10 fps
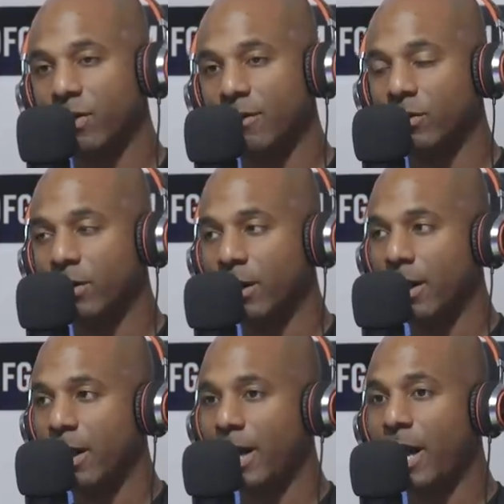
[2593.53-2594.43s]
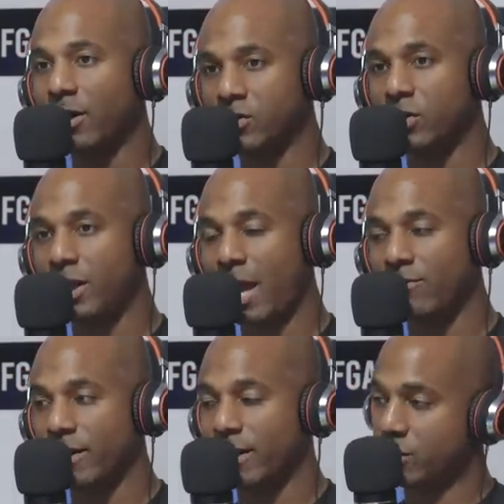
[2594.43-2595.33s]
forever. And I understood
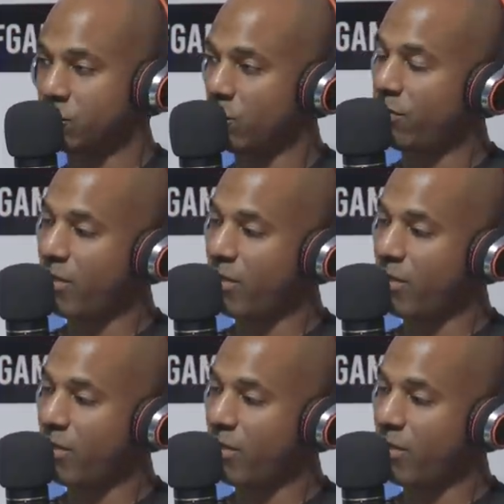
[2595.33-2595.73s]
life after that. So the